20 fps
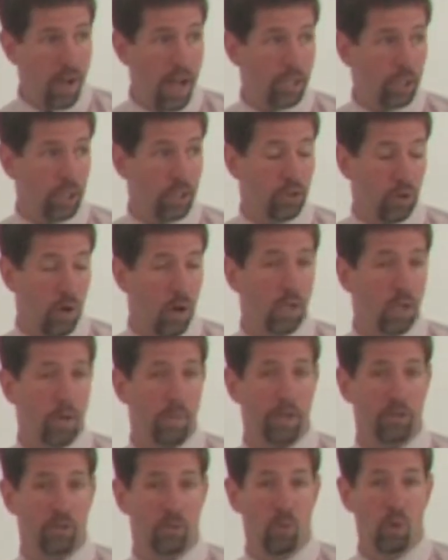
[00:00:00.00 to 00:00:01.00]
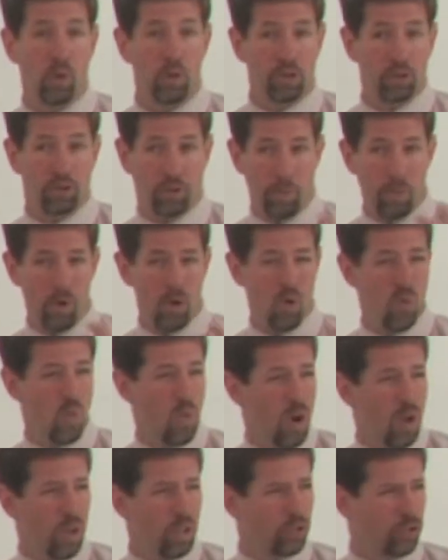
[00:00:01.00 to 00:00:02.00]
actually talked about some words, and some of you
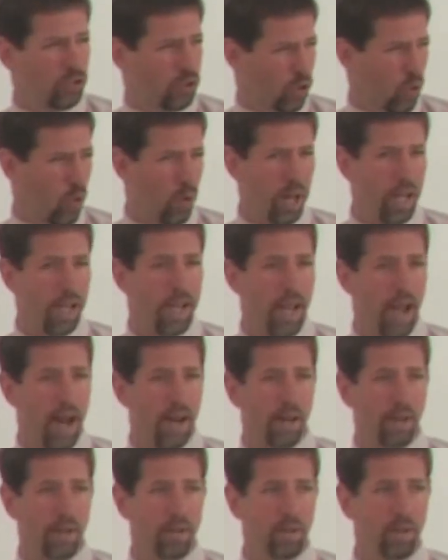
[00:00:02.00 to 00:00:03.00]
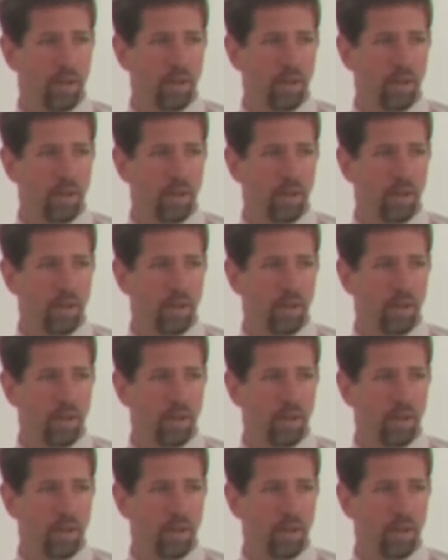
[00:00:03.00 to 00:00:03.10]
sort of get it.